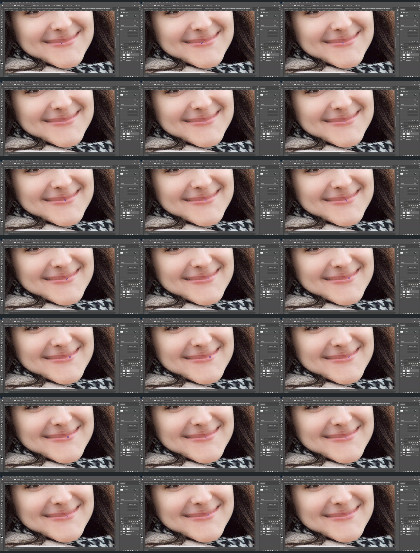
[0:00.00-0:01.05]

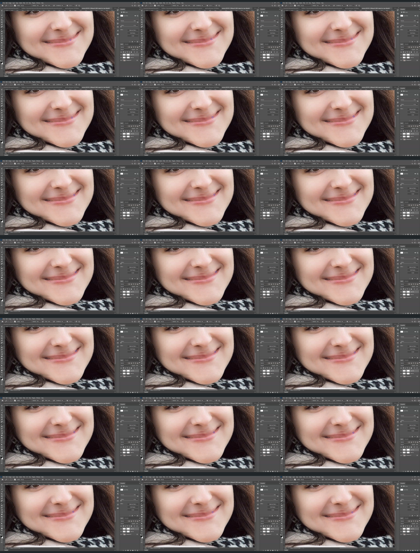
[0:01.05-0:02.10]

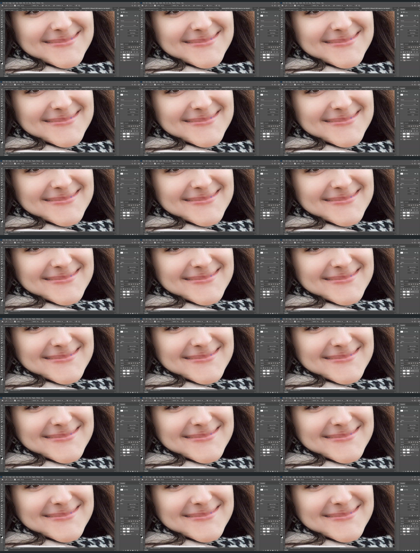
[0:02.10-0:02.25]
Nobody speaks.